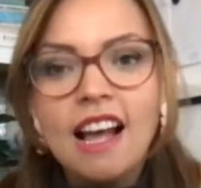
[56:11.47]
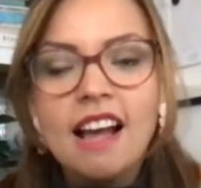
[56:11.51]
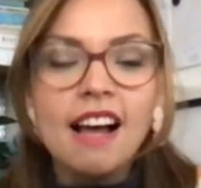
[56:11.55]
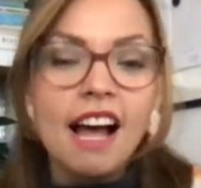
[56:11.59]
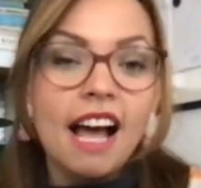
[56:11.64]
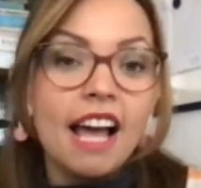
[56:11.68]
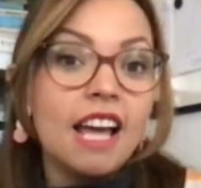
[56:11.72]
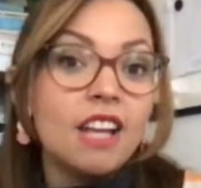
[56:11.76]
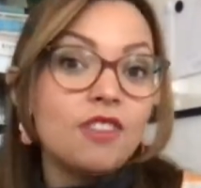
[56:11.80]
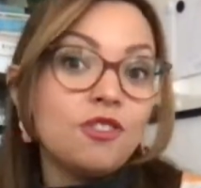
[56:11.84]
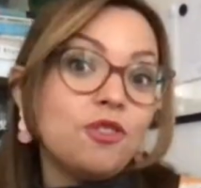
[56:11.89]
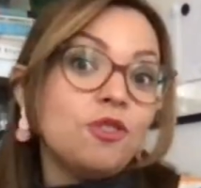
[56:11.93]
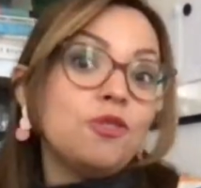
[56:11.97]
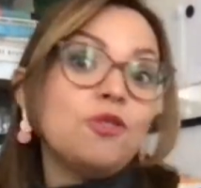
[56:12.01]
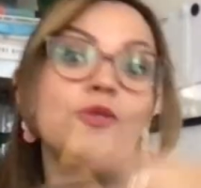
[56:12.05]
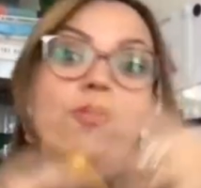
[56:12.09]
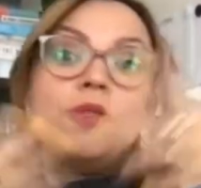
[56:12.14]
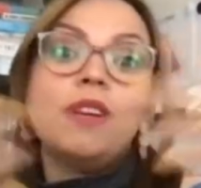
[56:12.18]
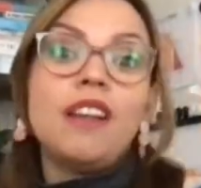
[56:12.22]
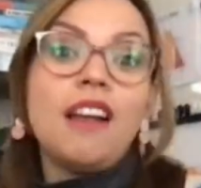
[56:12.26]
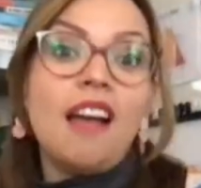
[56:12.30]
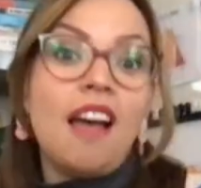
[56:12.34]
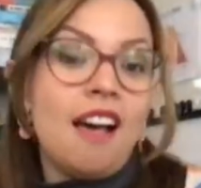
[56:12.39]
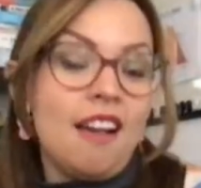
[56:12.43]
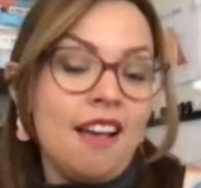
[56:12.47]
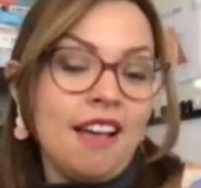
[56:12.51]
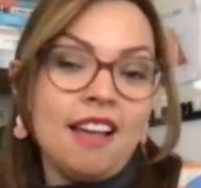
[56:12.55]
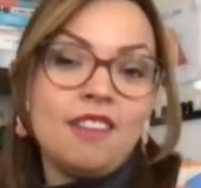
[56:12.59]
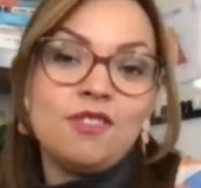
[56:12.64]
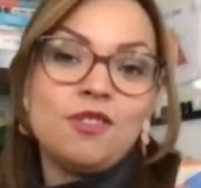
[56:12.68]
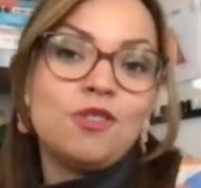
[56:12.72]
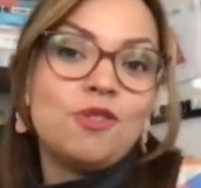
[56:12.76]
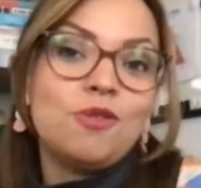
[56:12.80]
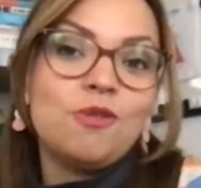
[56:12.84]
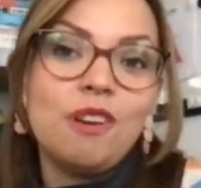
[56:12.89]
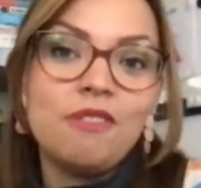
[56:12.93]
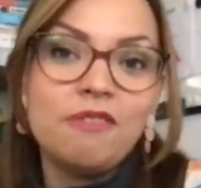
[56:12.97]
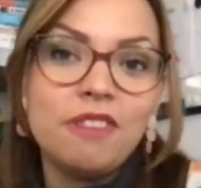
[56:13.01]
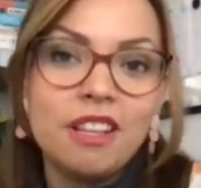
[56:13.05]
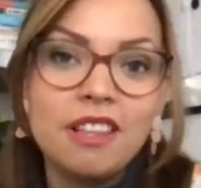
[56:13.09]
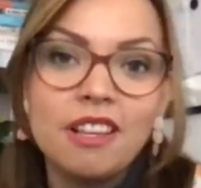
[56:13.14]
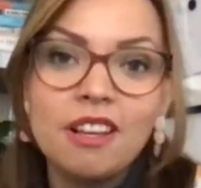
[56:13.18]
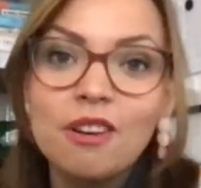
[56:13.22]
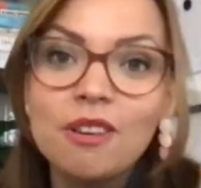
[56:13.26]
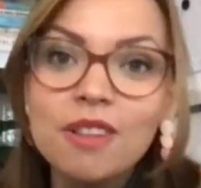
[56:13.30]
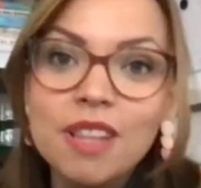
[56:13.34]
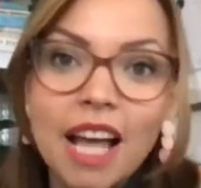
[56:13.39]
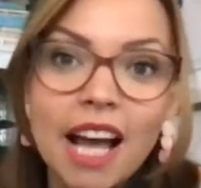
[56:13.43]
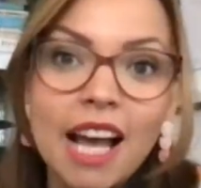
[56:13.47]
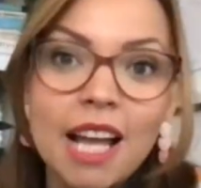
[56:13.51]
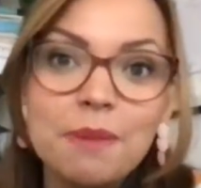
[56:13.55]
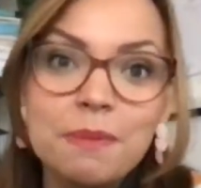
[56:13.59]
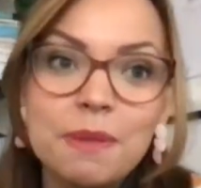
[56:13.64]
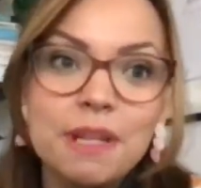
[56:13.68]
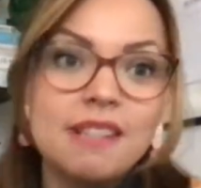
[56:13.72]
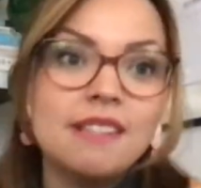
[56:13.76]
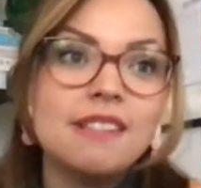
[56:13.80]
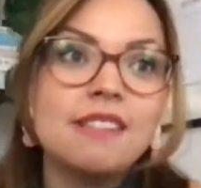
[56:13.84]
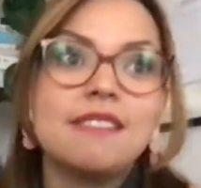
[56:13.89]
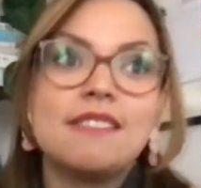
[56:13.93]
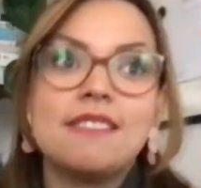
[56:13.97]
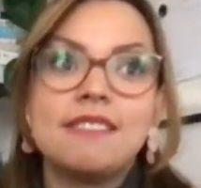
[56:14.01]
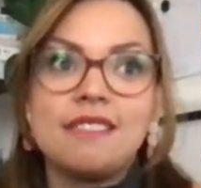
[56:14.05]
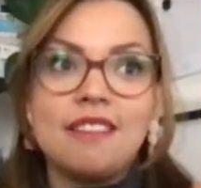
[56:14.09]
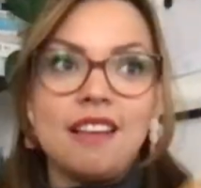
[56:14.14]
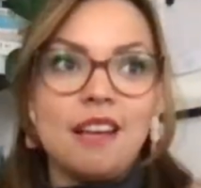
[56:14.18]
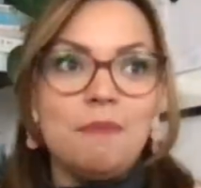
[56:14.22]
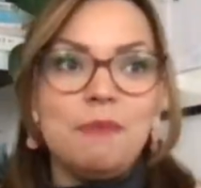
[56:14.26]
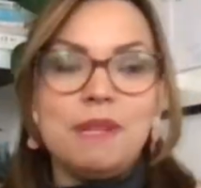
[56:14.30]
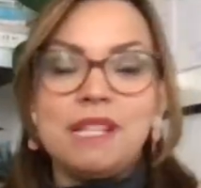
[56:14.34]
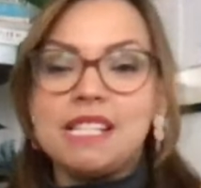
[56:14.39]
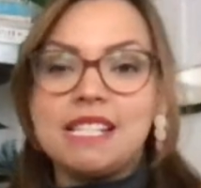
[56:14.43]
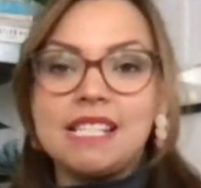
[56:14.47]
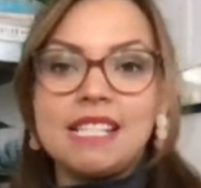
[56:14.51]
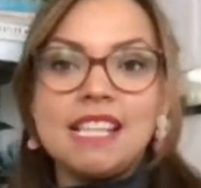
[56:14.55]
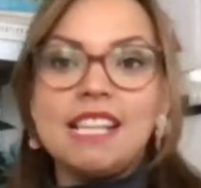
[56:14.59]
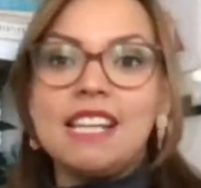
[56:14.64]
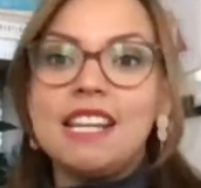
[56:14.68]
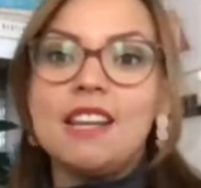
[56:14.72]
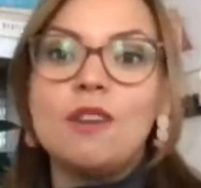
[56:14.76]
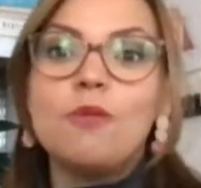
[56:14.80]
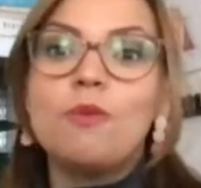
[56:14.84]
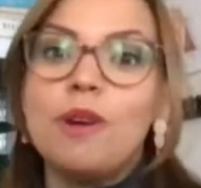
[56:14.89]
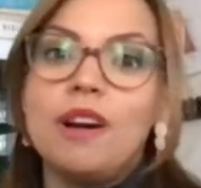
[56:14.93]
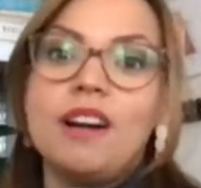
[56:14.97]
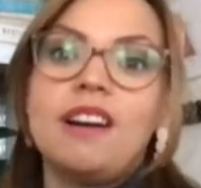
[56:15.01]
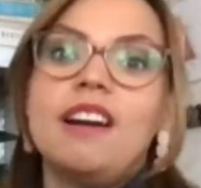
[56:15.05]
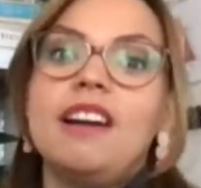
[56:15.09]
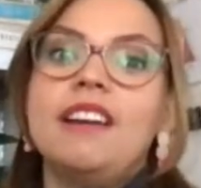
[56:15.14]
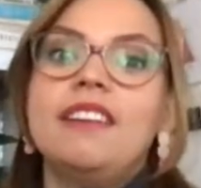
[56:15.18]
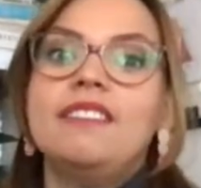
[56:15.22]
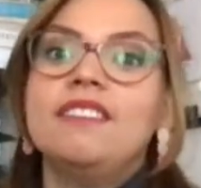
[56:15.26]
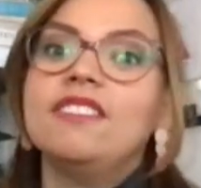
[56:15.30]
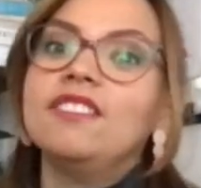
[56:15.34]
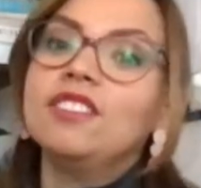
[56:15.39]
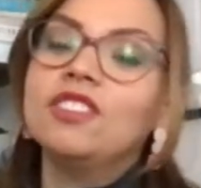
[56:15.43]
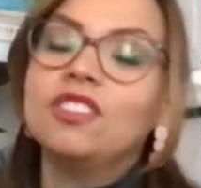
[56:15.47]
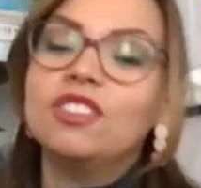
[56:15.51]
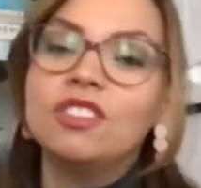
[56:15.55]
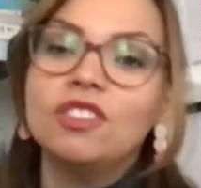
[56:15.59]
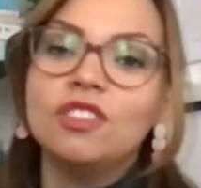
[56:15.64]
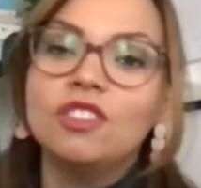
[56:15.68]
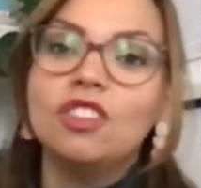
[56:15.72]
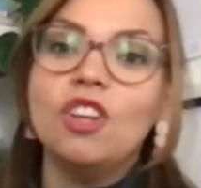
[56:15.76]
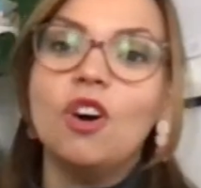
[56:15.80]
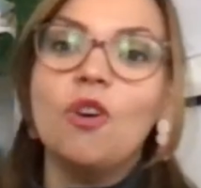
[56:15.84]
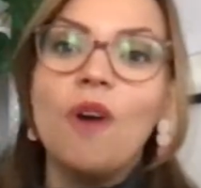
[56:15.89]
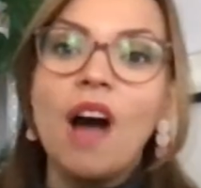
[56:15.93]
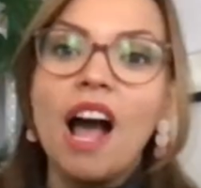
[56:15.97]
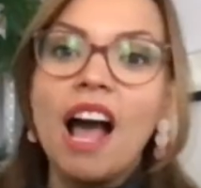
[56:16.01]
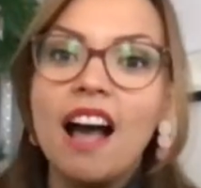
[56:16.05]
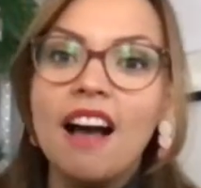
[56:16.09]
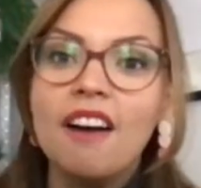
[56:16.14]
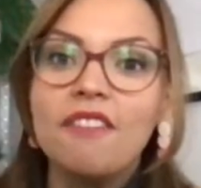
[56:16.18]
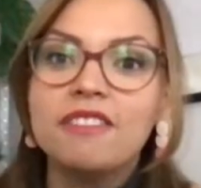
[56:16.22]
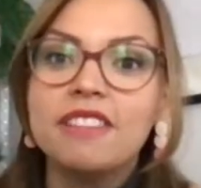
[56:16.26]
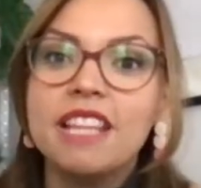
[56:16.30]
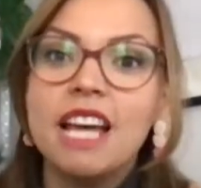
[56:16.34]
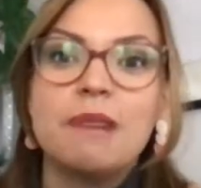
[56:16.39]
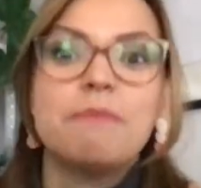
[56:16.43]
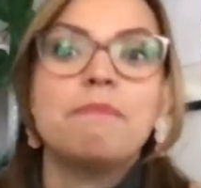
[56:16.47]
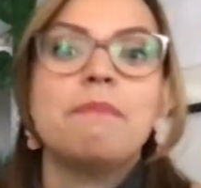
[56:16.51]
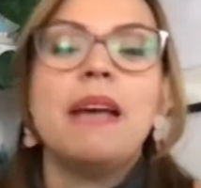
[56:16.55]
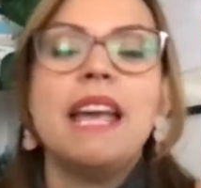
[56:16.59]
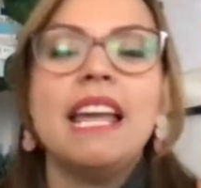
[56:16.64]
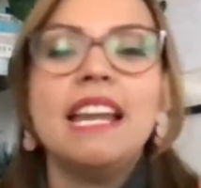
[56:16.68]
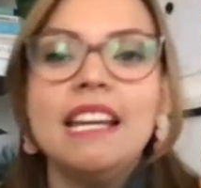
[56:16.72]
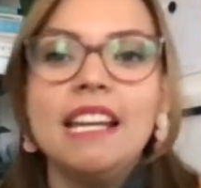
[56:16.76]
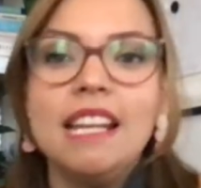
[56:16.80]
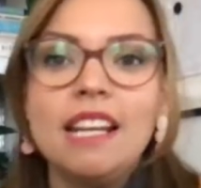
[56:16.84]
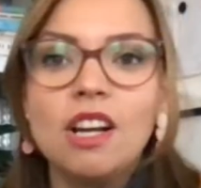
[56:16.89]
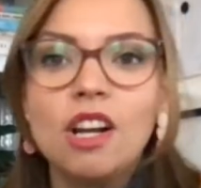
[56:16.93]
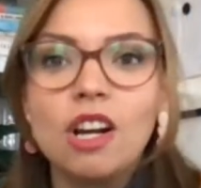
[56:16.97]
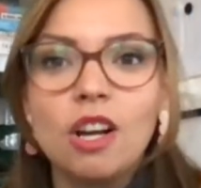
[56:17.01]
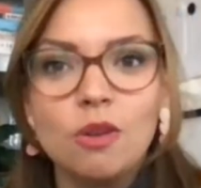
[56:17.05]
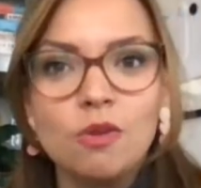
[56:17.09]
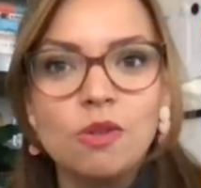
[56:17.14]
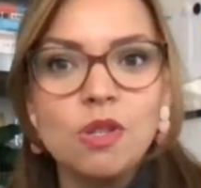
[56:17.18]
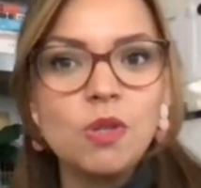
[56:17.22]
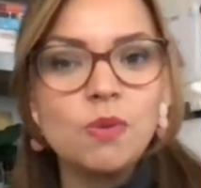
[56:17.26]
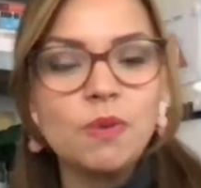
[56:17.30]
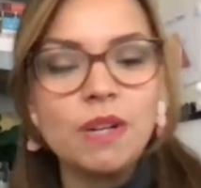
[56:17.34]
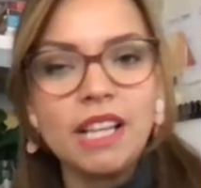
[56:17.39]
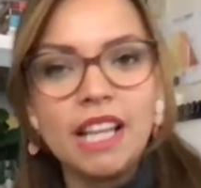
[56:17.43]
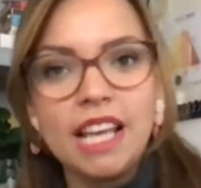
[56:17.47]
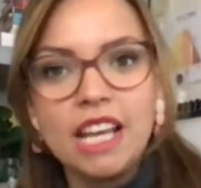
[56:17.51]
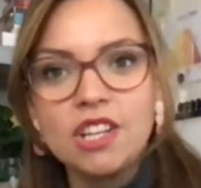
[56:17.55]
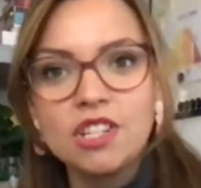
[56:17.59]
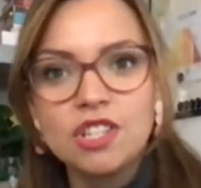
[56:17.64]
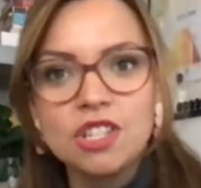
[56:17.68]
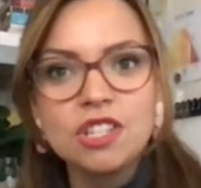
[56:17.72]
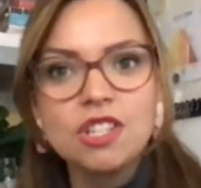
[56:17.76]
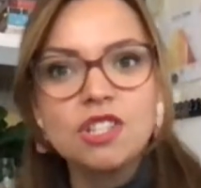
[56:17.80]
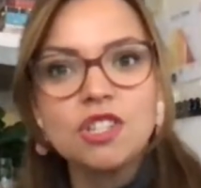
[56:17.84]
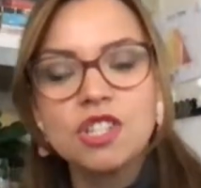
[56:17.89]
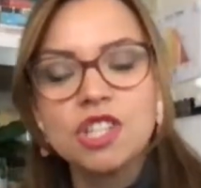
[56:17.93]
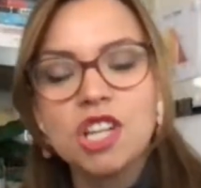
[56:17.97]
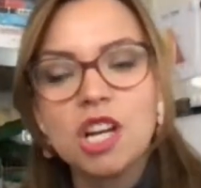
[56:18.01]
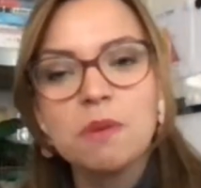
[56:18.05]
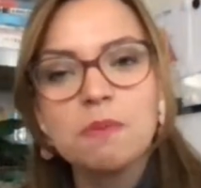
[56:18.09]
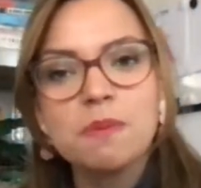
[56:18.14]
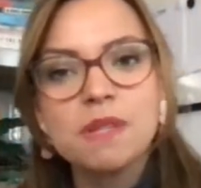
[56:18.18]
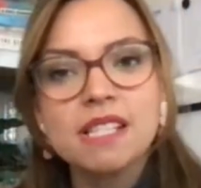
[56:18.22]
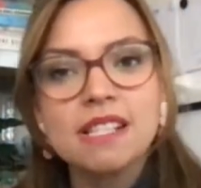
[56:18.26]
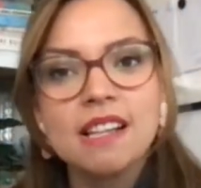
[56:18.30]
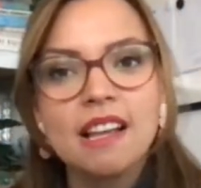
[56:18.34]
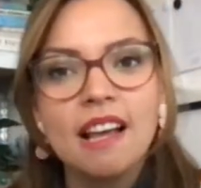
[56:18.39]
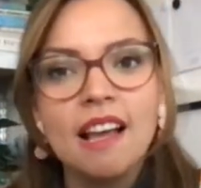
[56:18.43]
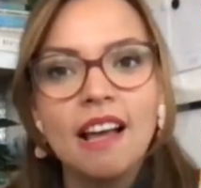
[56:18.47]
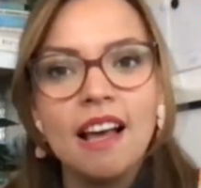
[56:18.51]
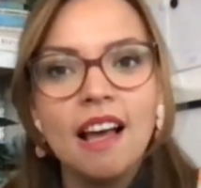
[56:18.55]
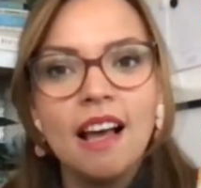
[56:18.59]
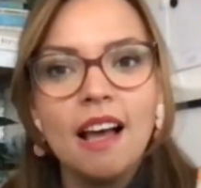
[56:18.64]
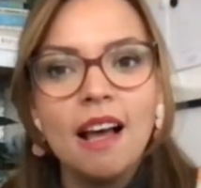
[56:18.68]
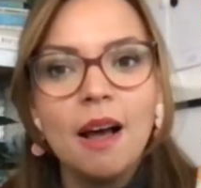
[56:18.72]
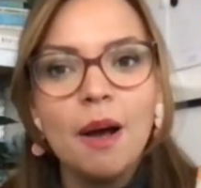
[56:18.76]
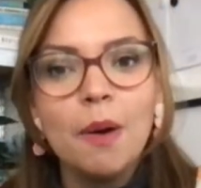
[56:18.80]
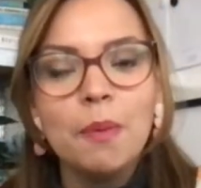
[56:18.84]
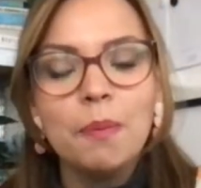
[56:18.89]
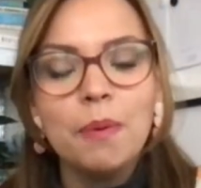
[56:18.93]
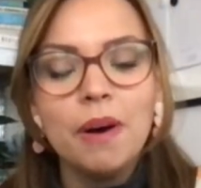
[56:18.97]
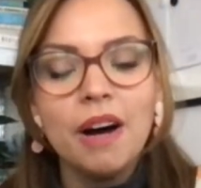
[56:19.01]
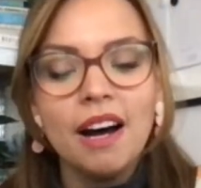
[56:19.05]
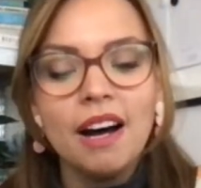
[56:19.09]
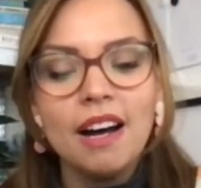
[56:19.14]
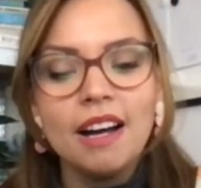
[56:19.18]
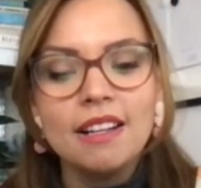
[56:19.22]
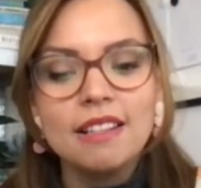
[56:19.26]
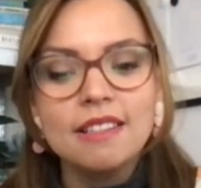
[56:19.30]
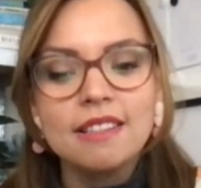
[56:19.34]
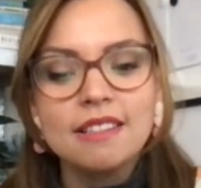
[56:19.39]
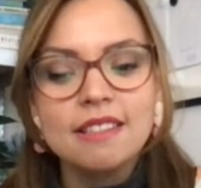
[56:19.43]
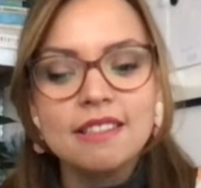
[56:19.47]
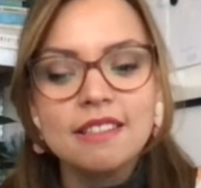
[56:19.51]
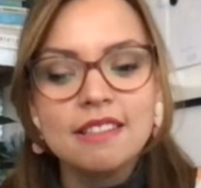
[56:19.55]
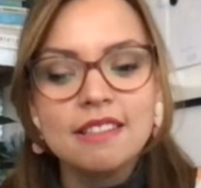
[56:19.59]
I had to do everything online because I'm in a city where I don't have that many close relationships. And